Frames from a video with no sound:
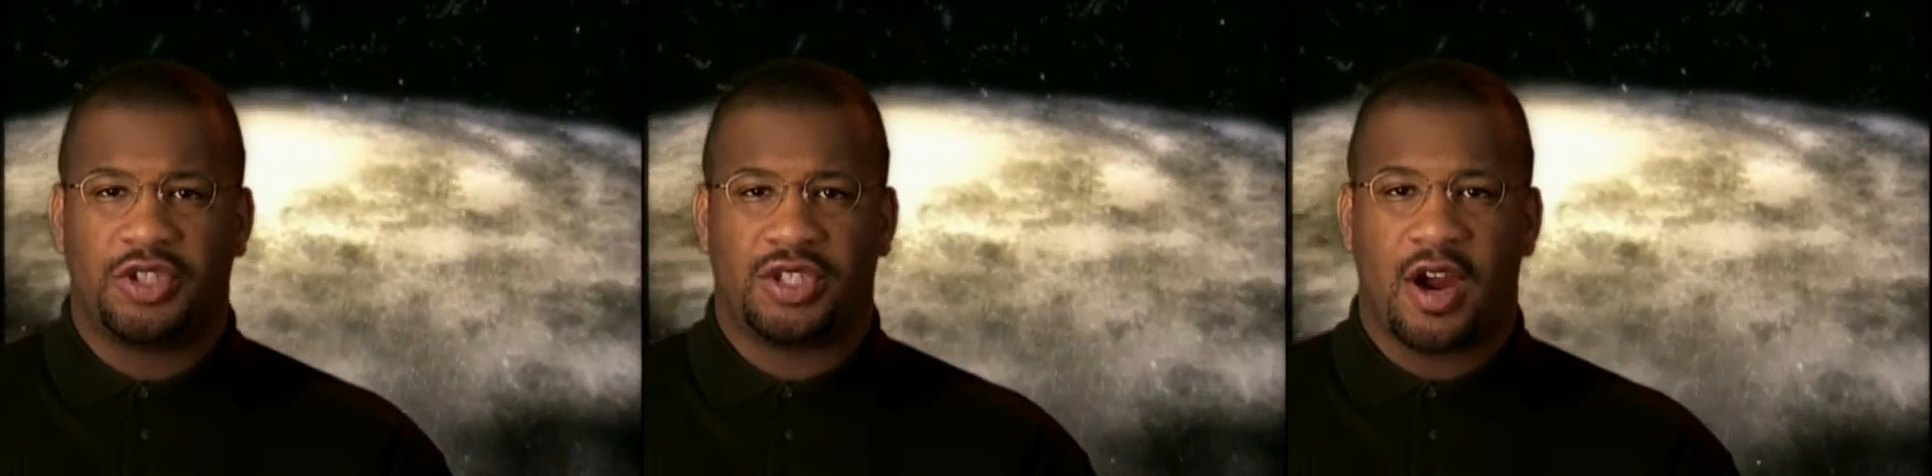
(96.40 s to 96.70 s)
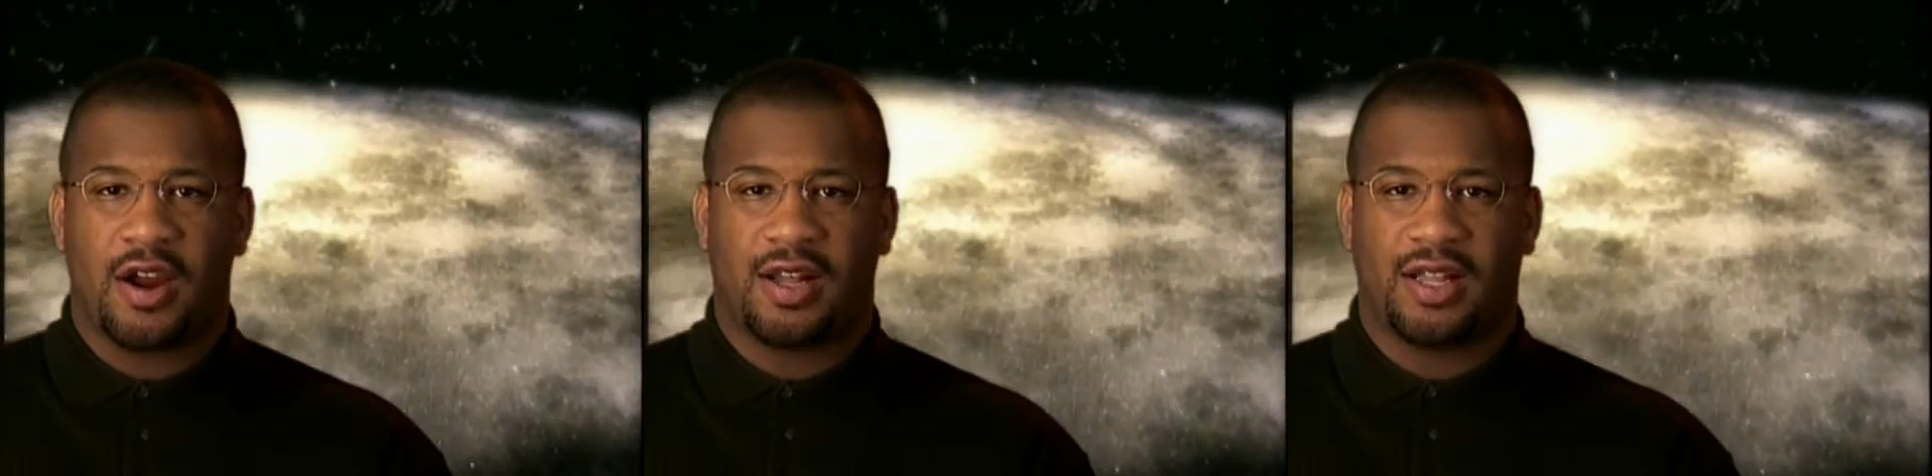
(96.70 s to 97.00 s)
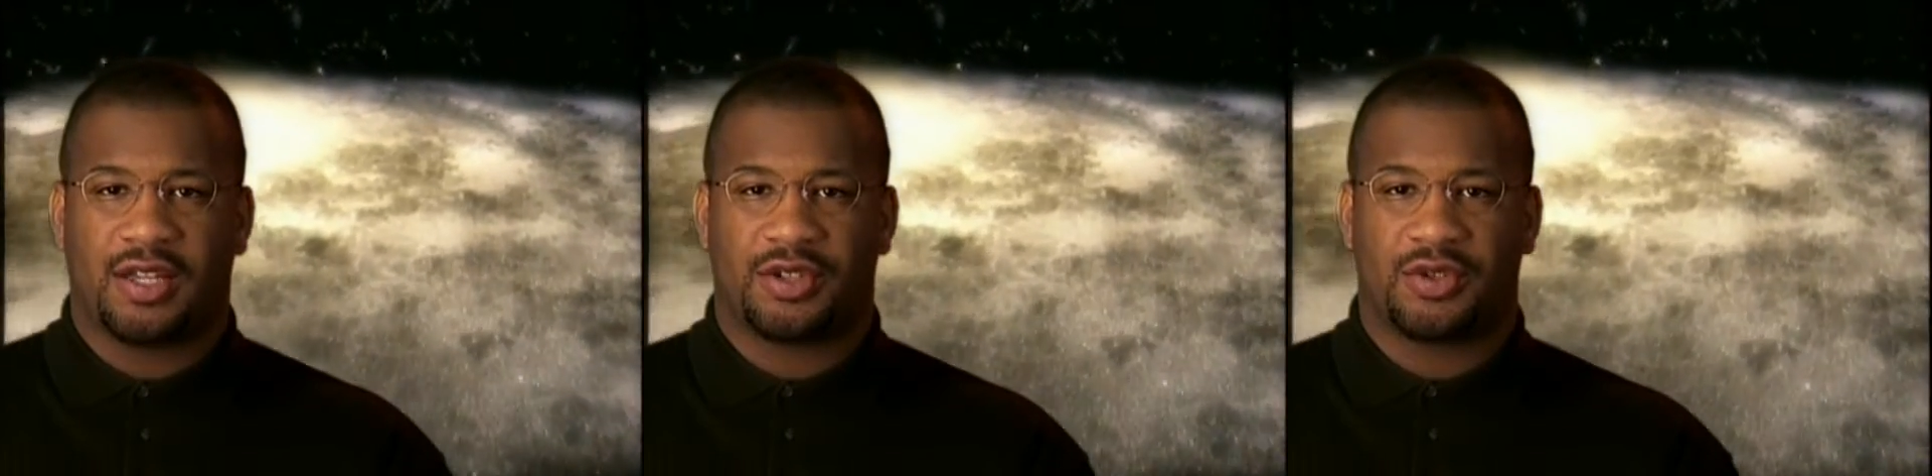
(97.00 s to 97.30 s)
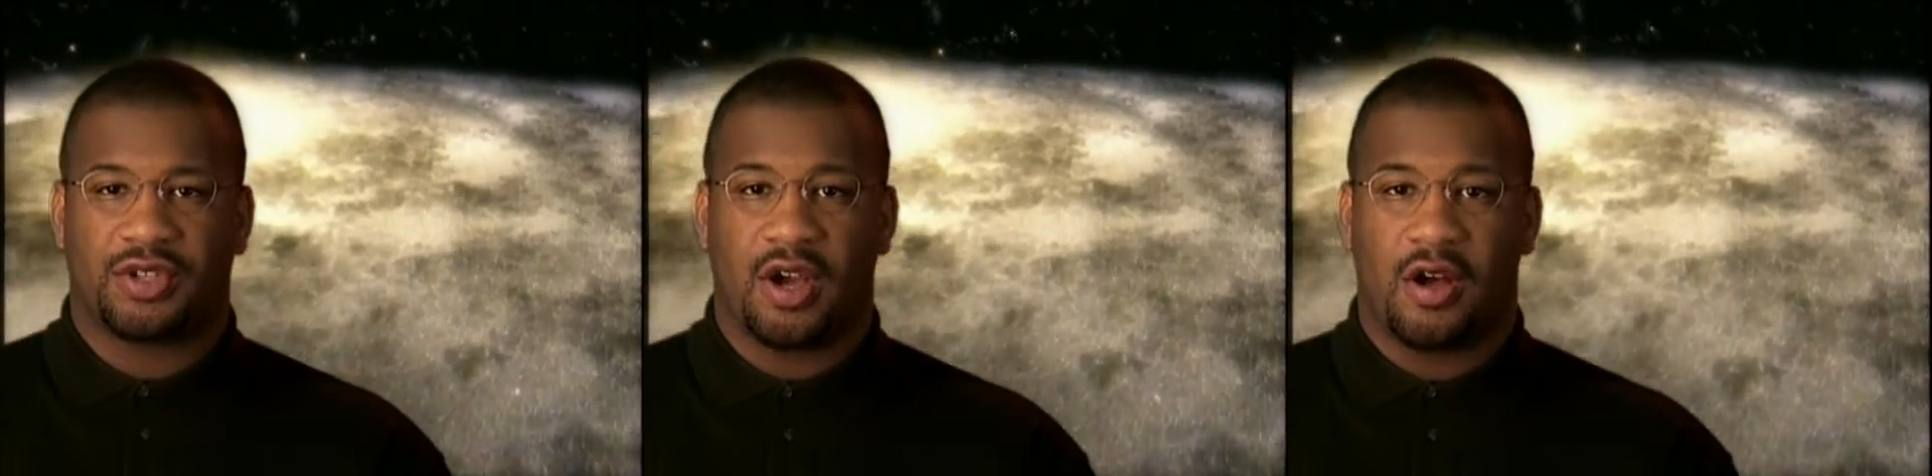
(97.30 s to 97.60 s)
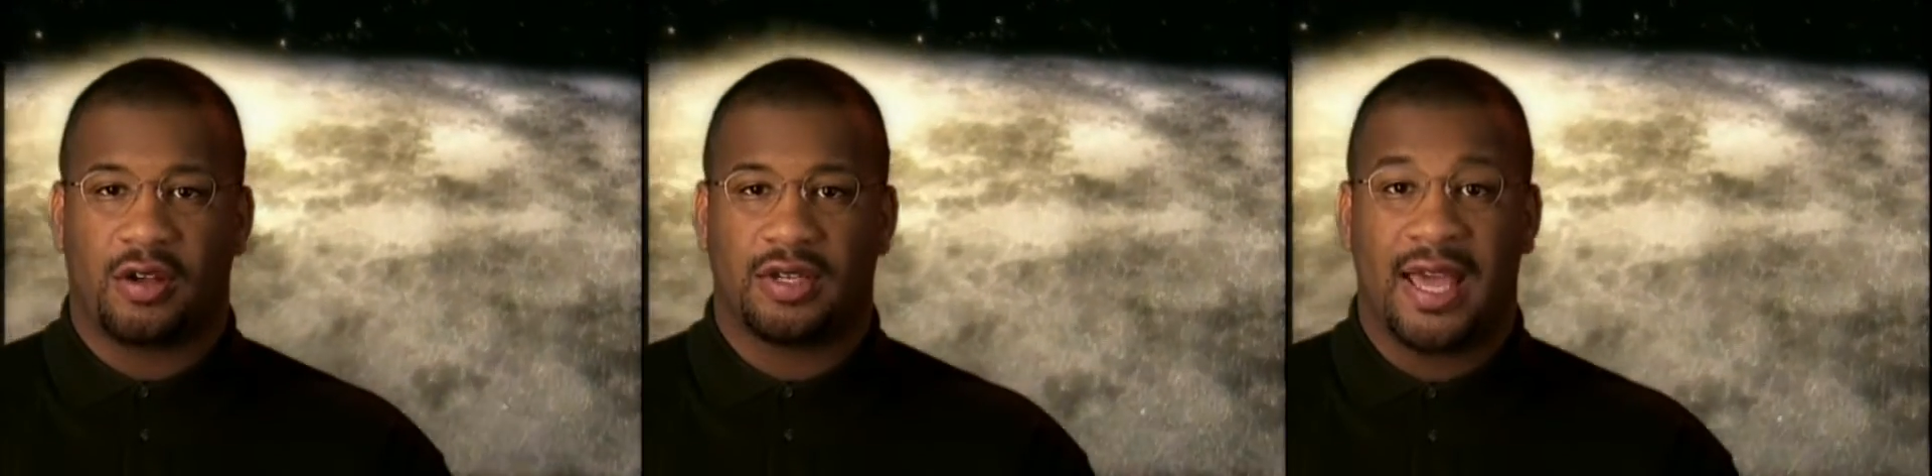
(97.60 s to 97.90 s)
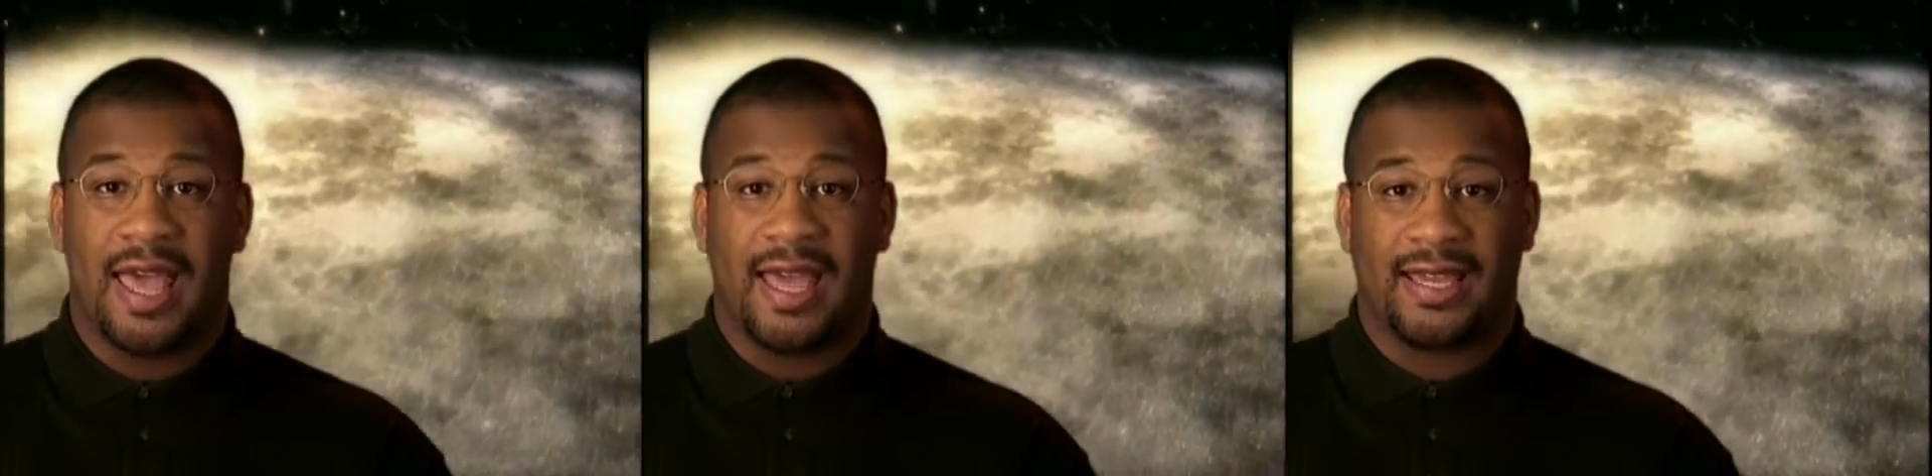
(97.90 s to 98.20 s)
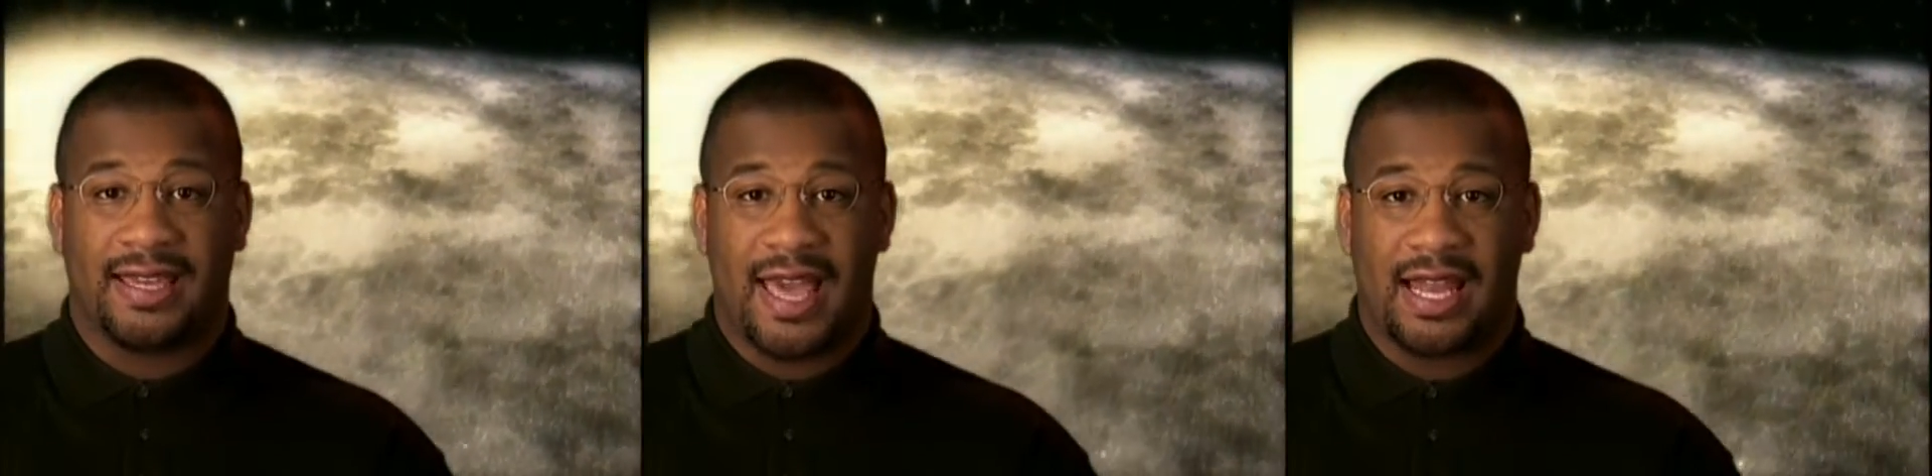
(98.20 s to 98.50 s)
star clusters called
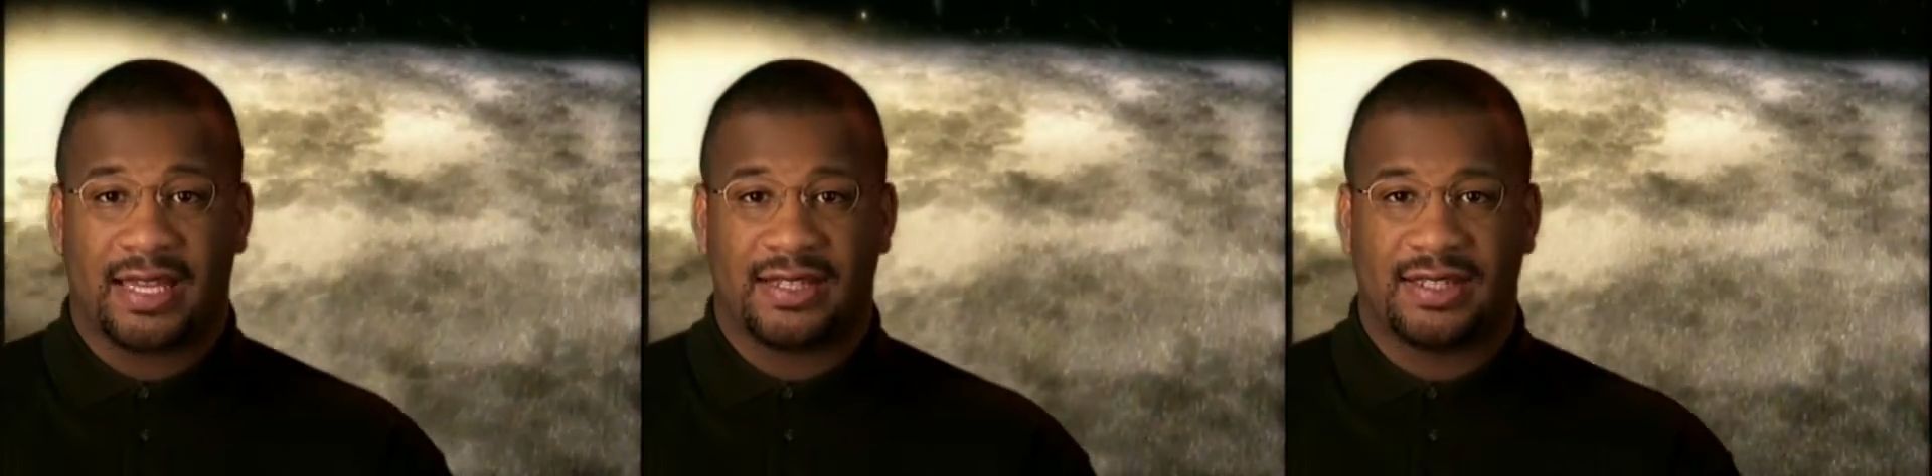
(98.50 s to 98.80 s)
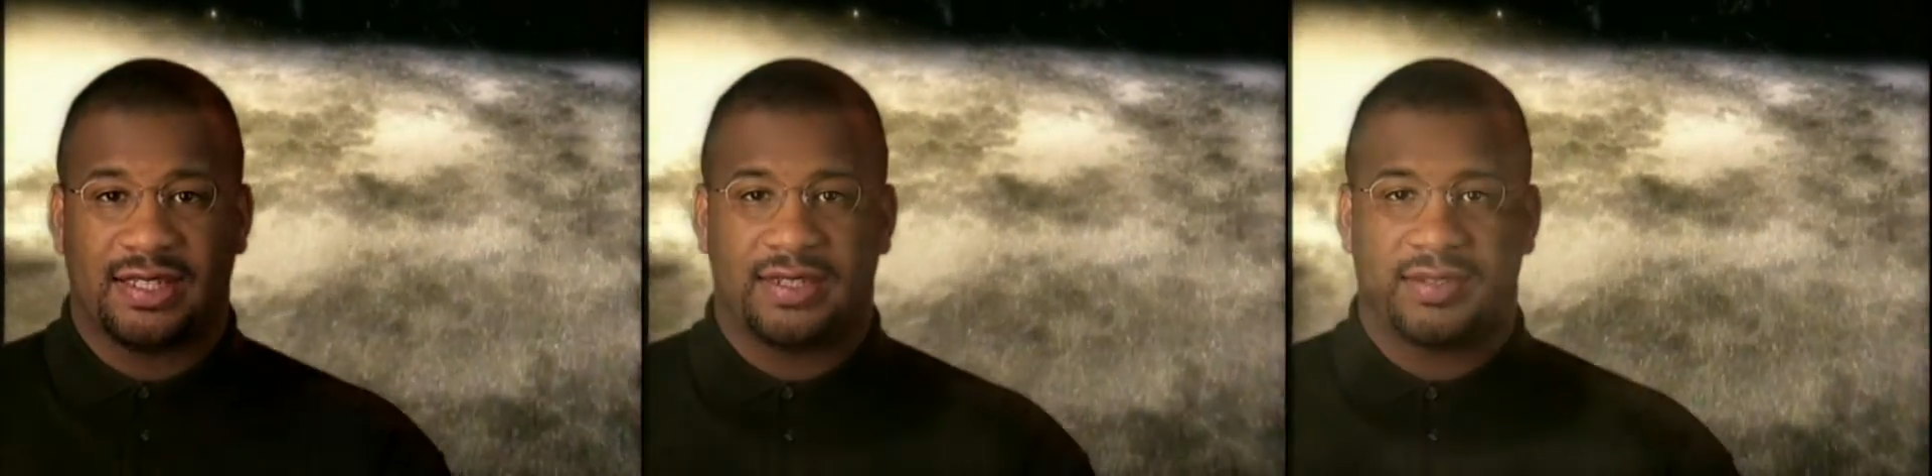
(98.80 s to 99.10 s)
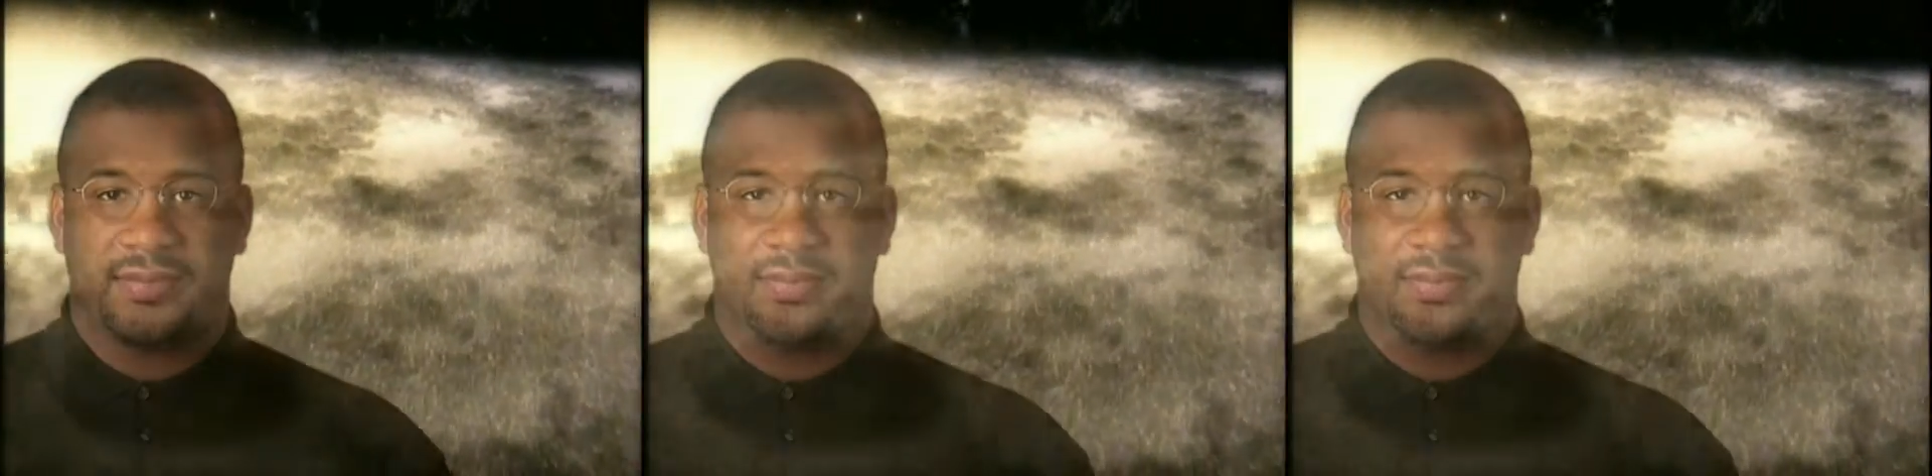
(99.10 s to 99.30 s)
galaxies.